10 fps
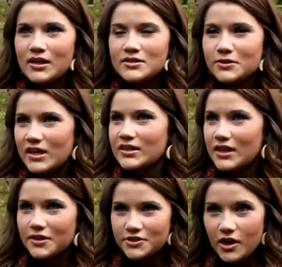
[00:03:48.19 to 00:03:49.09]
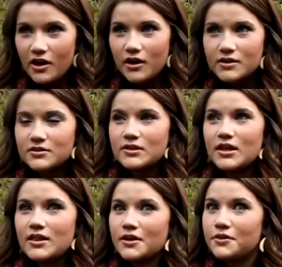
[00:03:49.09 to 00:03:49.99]
so that they could talk, so
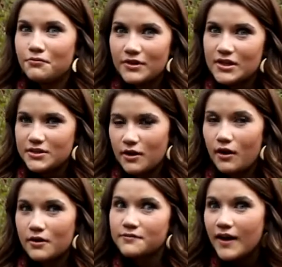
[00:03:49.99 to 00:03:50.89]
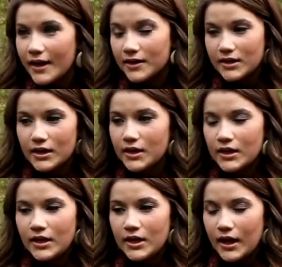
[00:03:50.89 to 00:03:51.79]
that they could really talk finally.
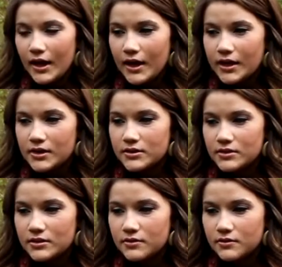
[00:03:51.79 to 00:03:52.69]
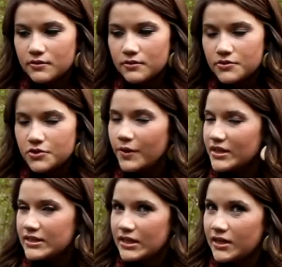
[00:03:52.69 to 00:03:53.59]
And so I
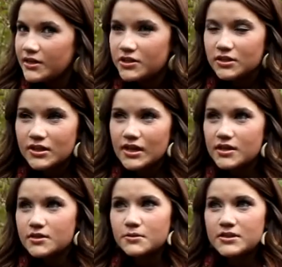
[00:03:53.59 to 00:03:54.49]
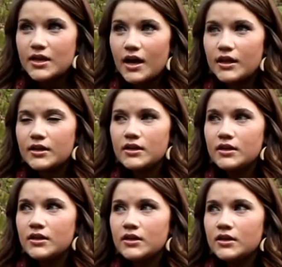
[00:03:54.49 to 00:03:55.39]
did. I took the kids outside,
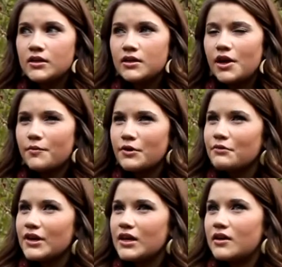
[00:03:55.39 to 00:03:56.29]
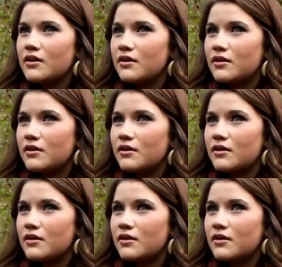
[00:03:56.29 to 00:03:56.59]
and we were in